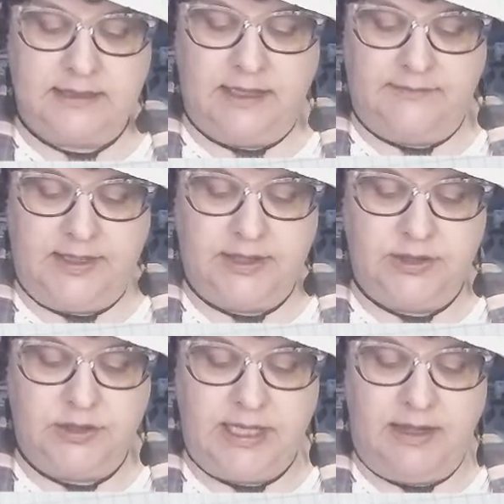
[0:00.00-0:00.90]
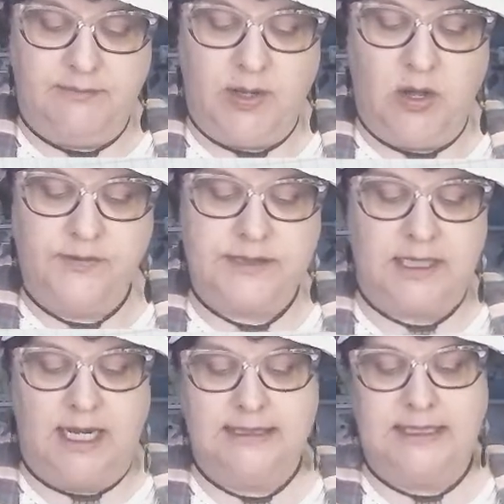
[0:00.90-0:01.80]
lovely because you get both
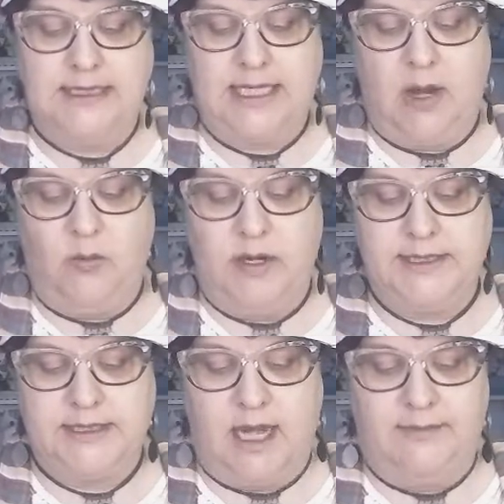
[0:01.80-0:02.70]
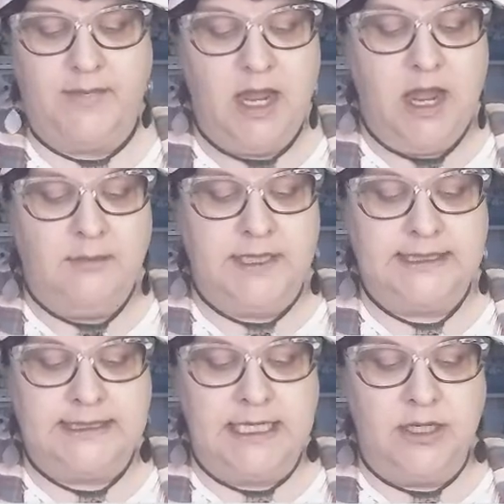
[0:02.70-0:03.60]
sizes at one time. But
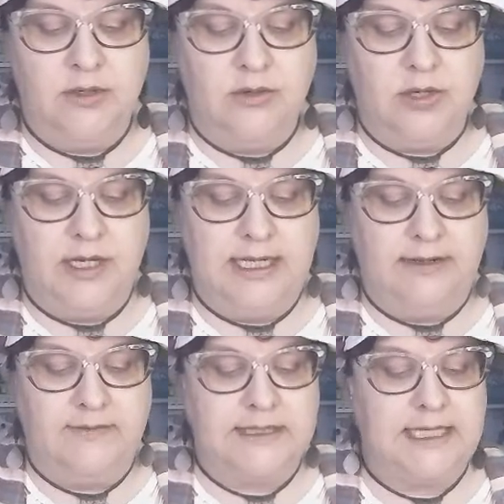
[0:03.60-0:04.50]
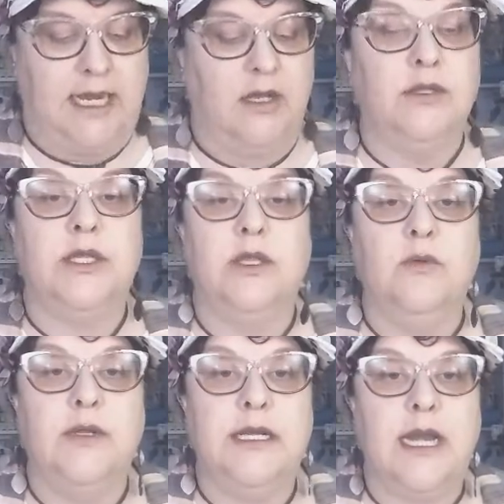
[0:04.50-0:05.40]
see, you couldn't even tell. Like,
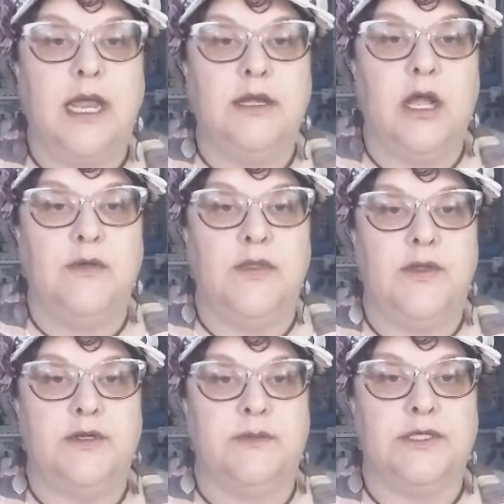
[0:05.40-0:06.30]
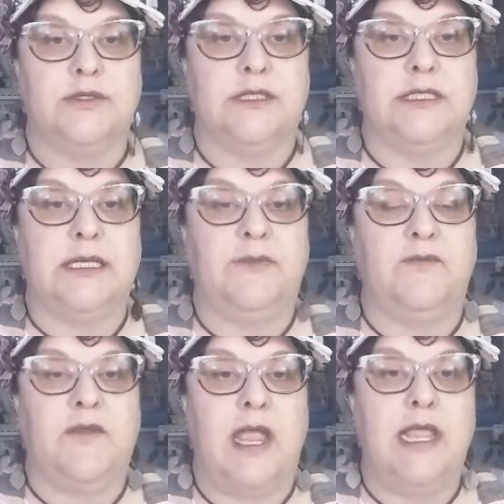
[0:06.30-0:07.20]
you would not know that they're dimensionals except if
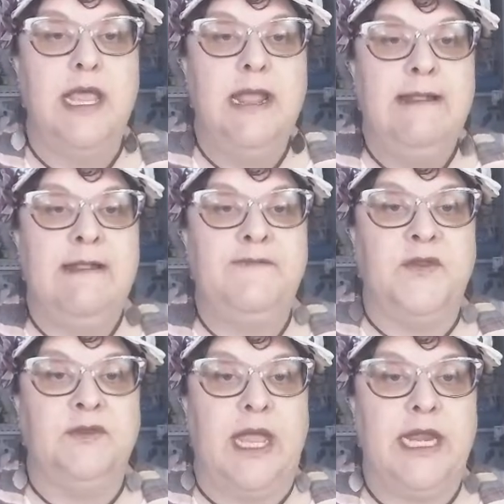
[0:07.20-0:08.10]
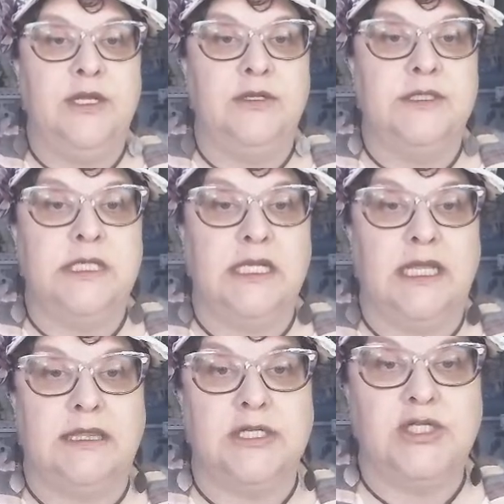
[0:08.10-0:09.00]
I hit the light and you see
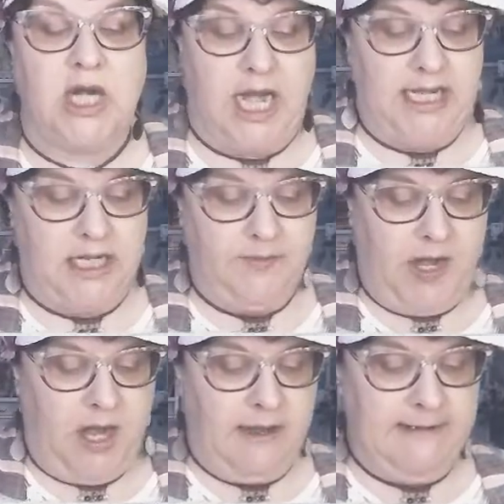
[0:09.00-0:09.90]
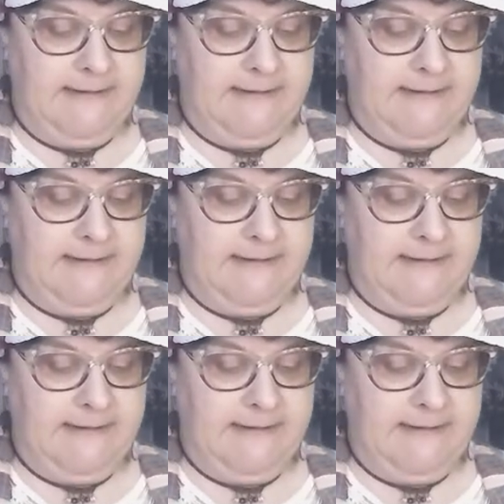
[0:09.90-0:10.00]
like the shiny part.